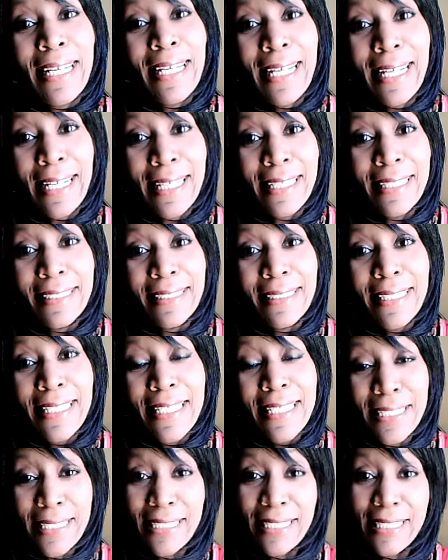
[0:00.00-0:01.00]
and
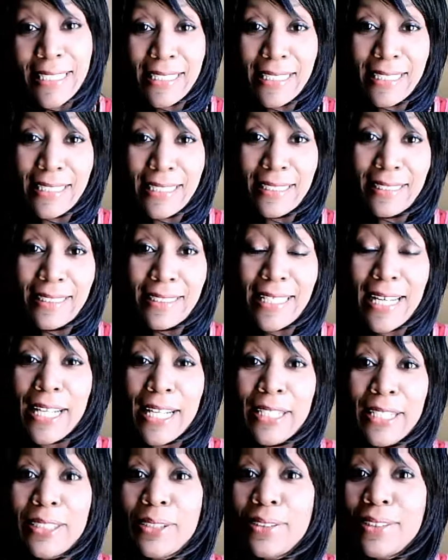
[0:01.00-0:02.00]
his teachings
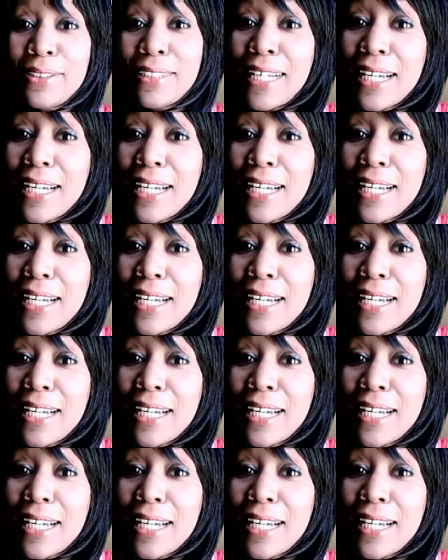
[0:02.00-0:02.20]
and you